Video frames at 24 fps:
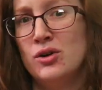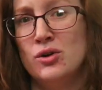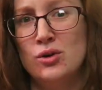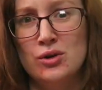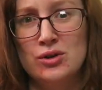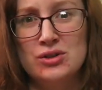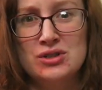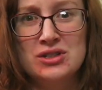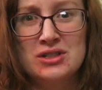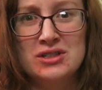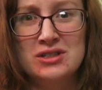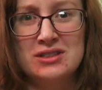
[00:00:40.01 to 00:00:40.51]

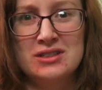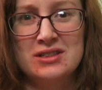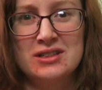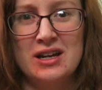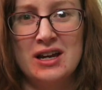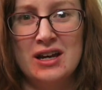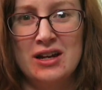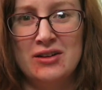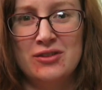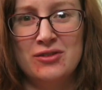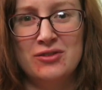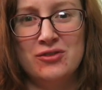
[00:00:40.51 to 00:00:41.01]
gorgeous
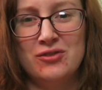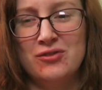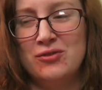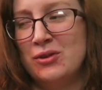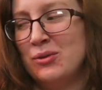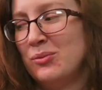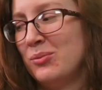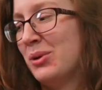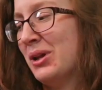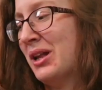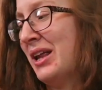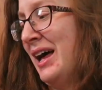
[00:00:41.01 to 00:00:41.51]
kind of
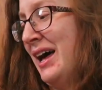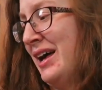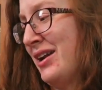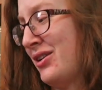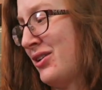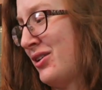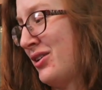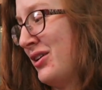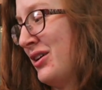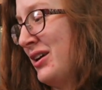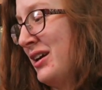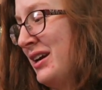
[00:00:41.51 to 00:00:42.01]

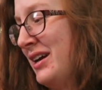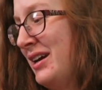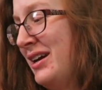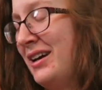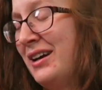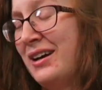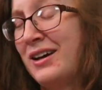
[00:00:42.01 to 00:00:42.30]
platter.